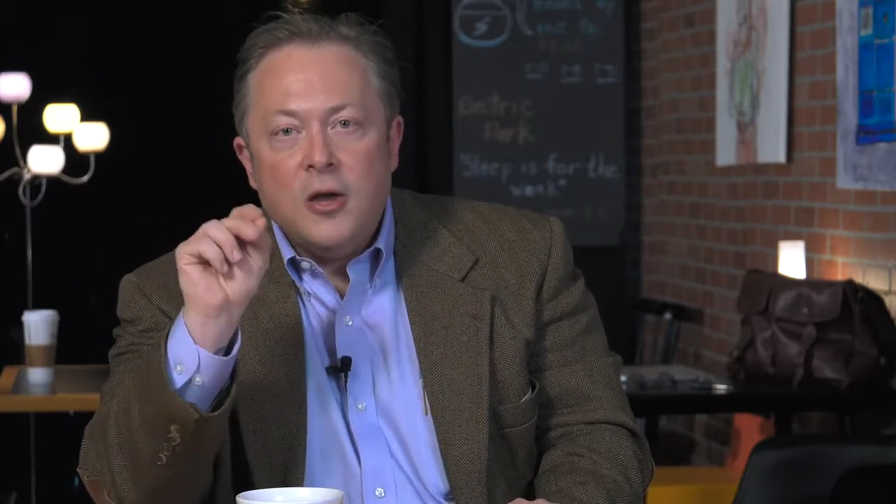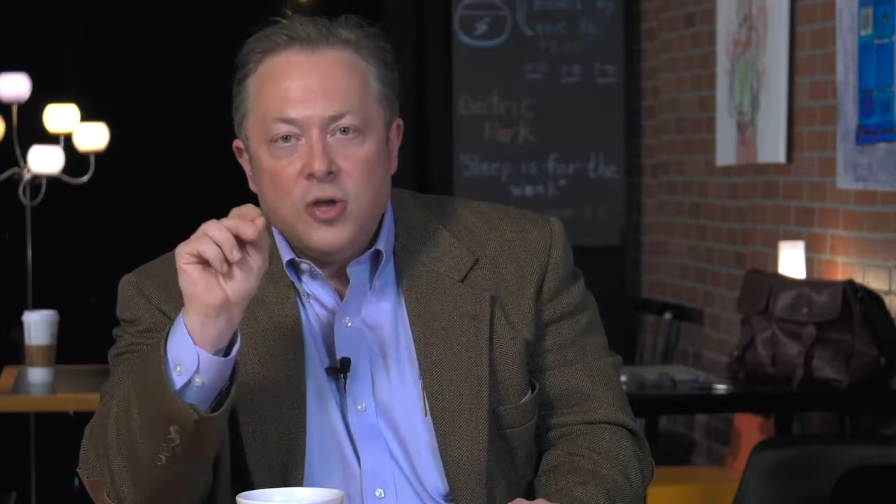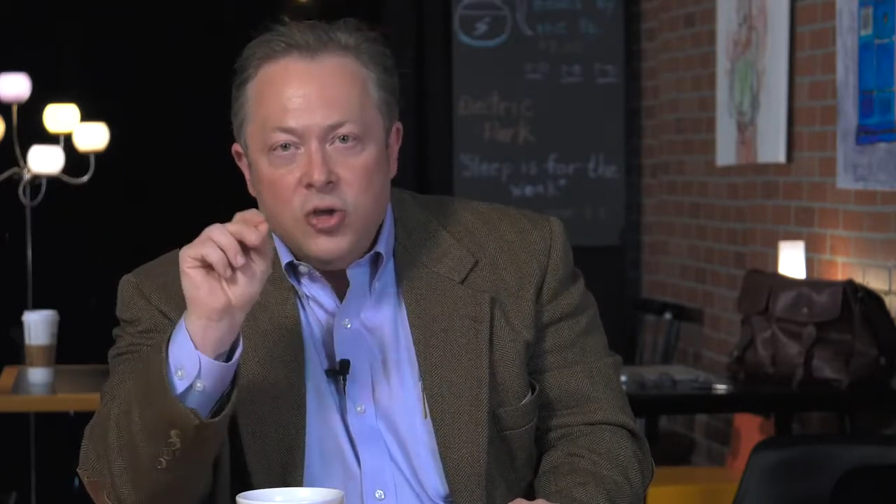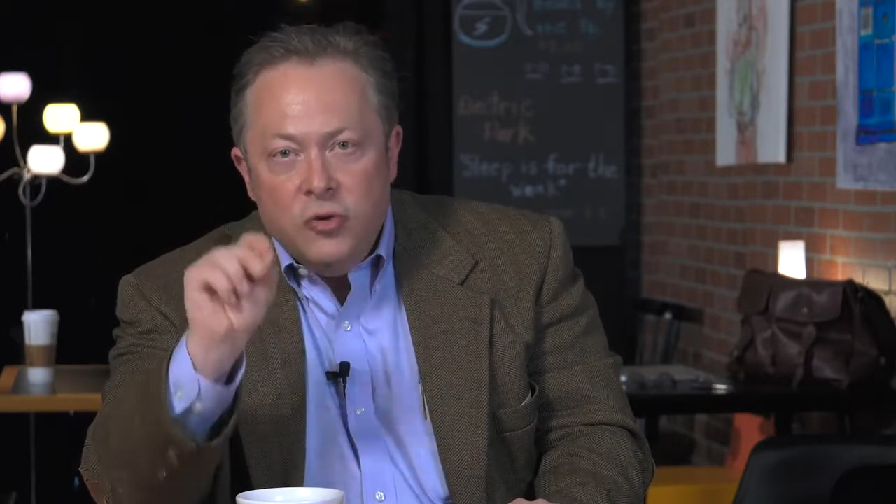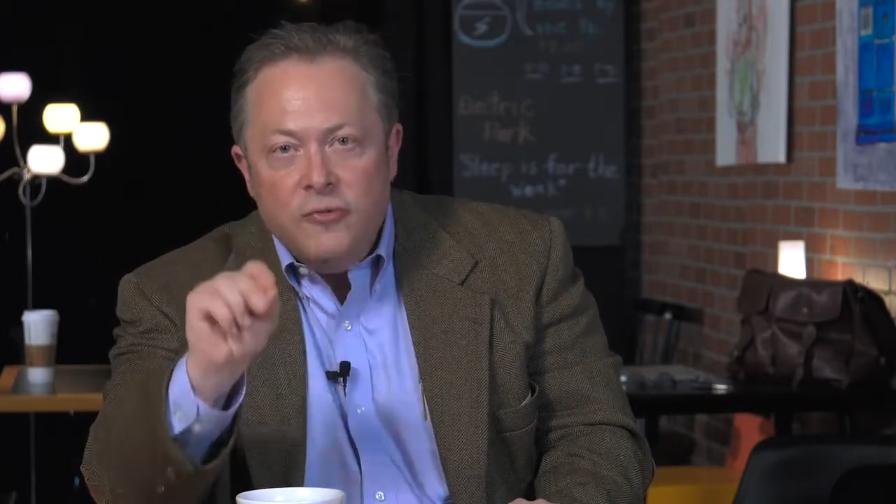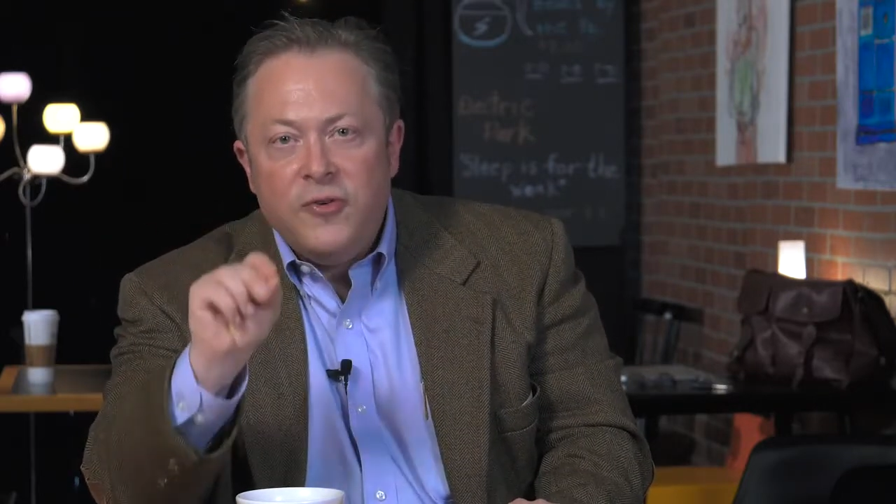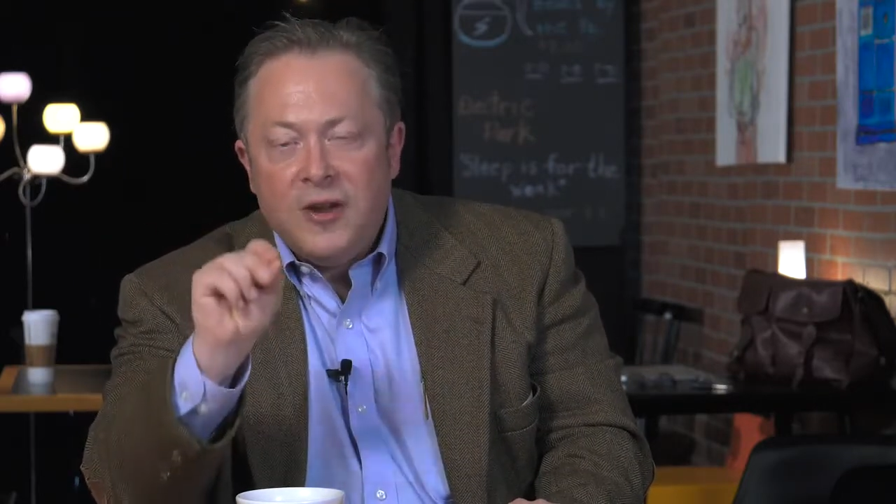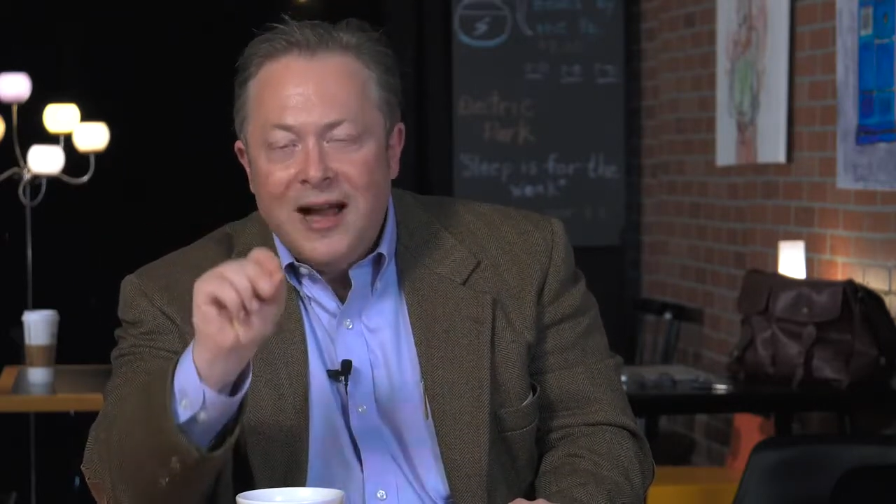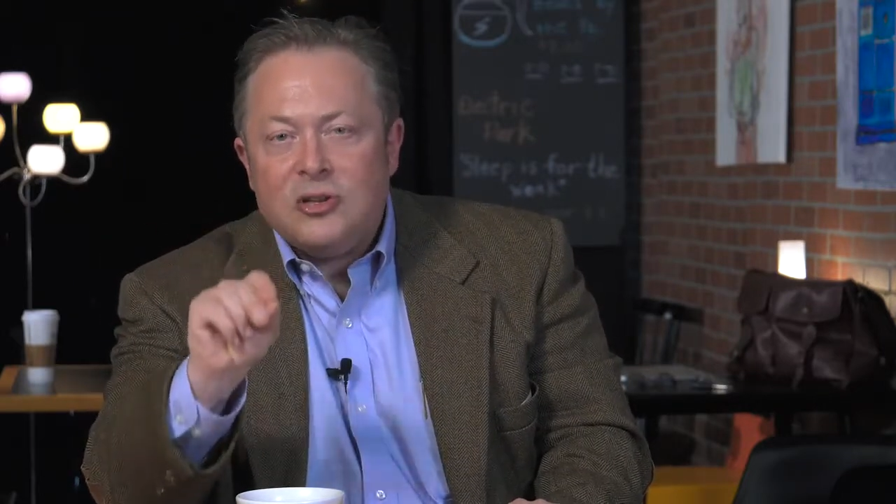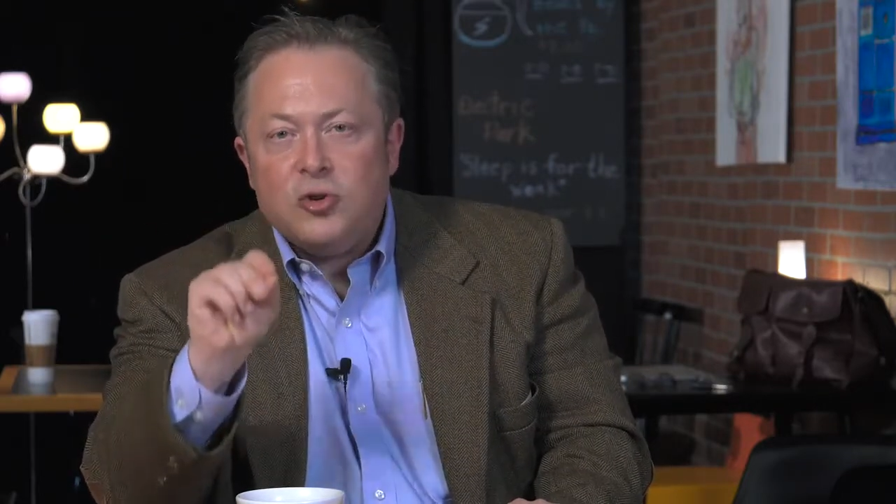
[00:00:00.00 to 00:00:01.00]
you've
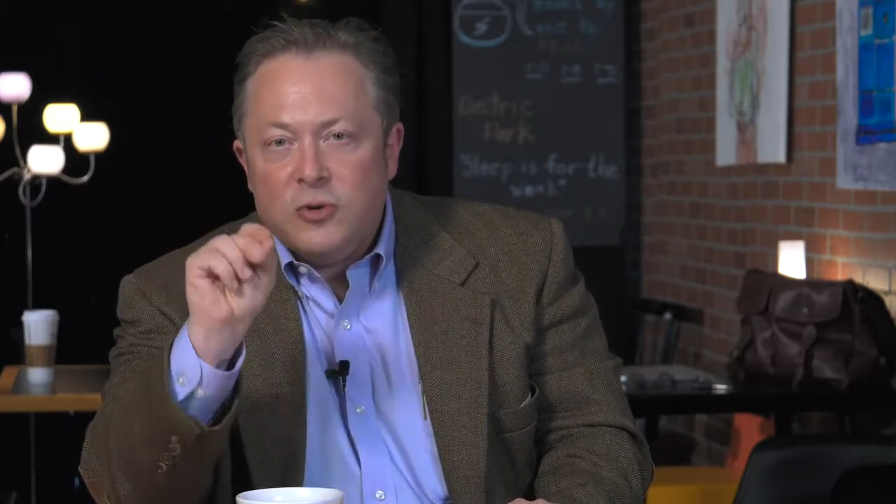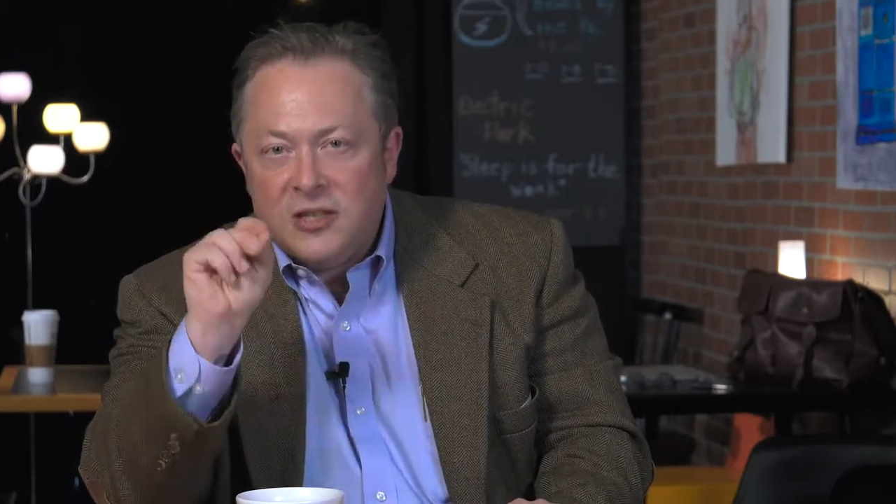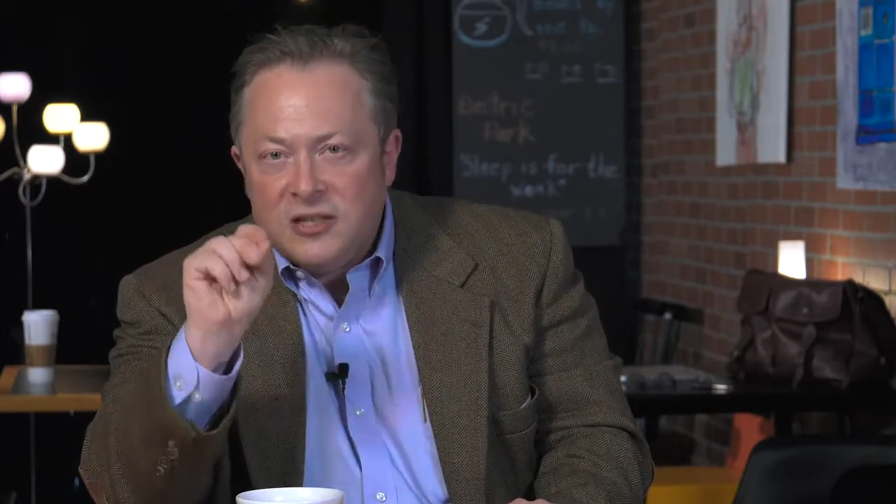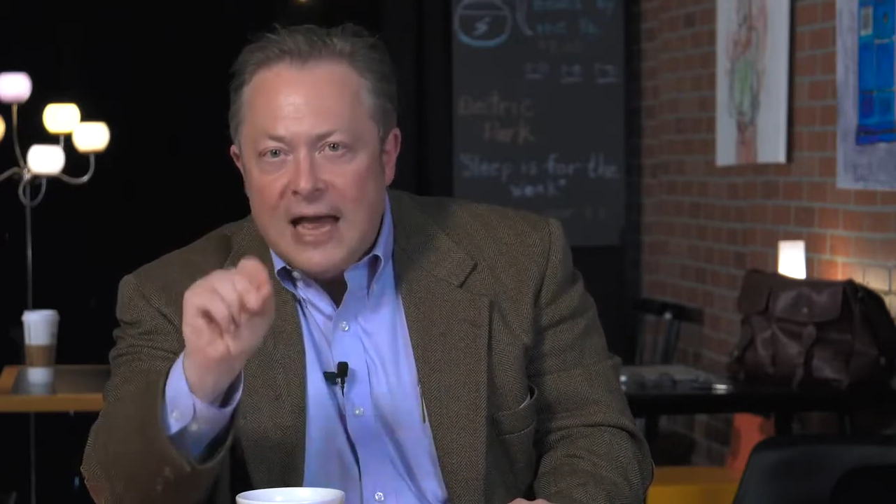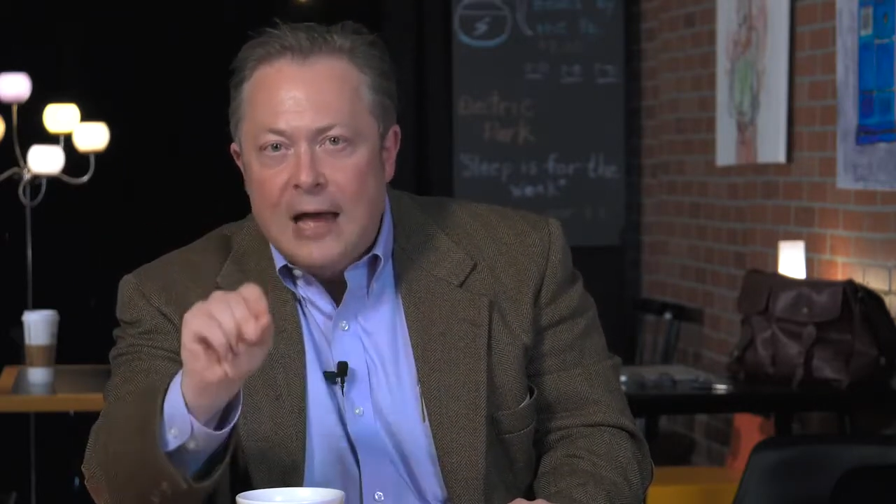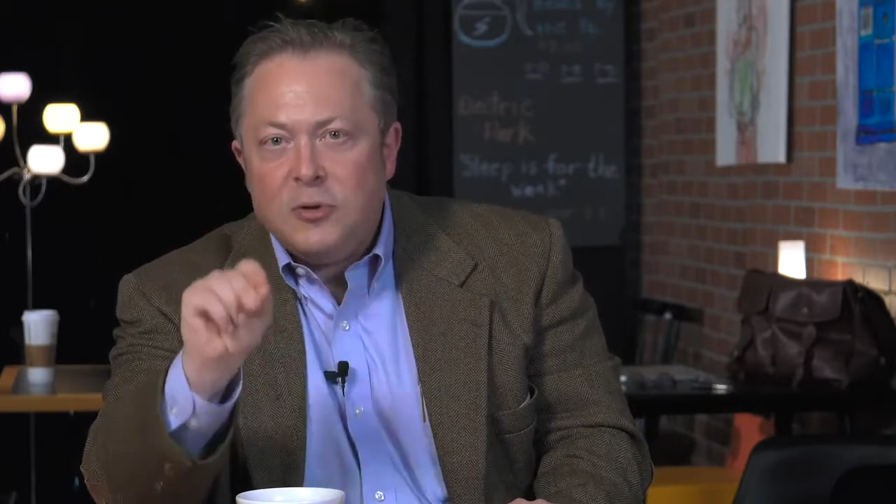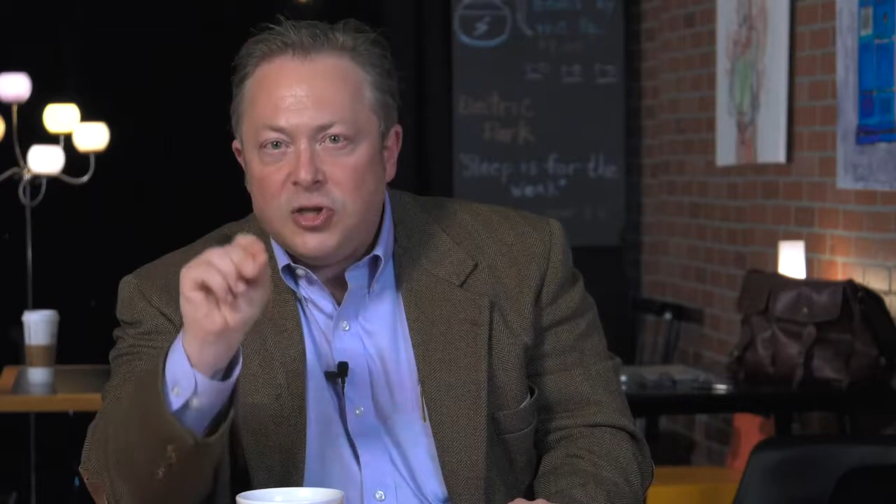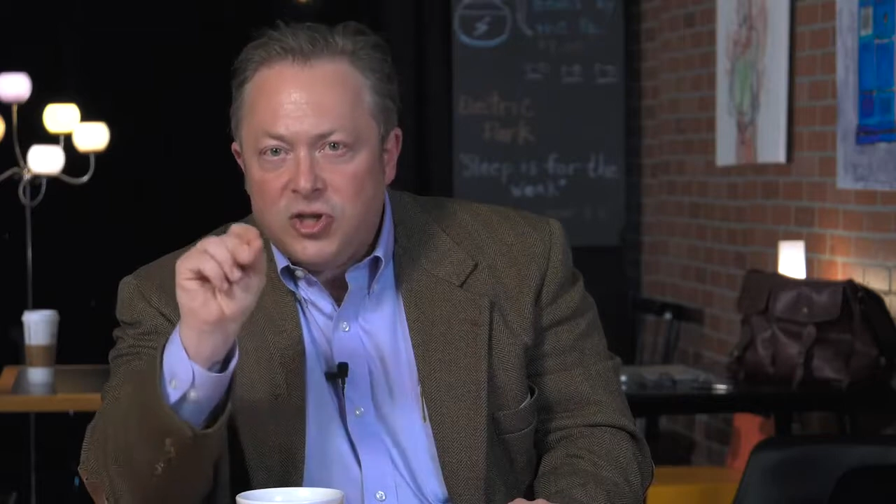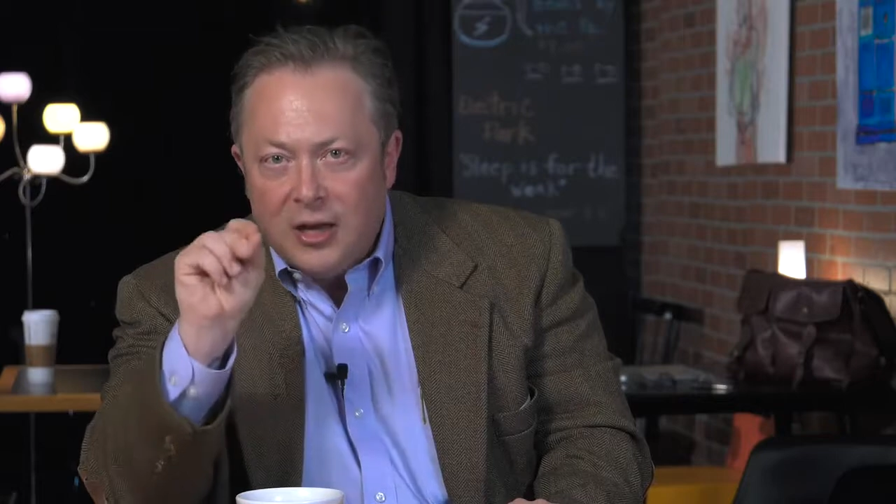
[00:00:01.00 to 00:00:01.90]
got to establish